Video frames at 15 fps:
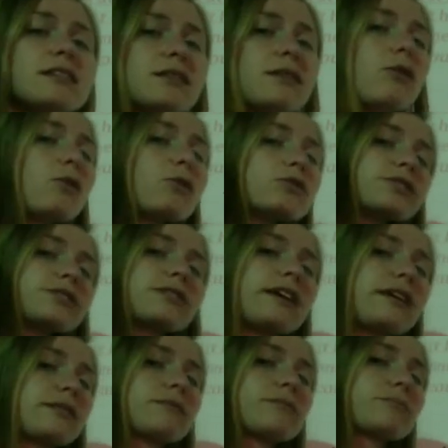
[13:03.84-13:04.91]
the older
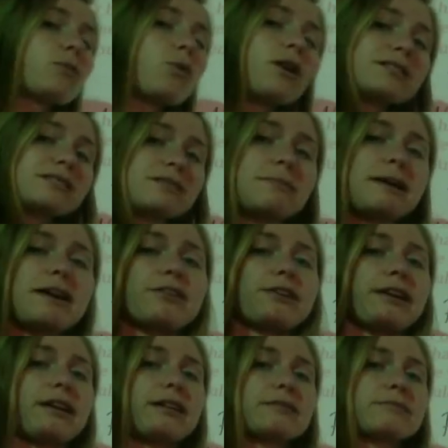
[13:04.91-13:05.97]
they want to marry.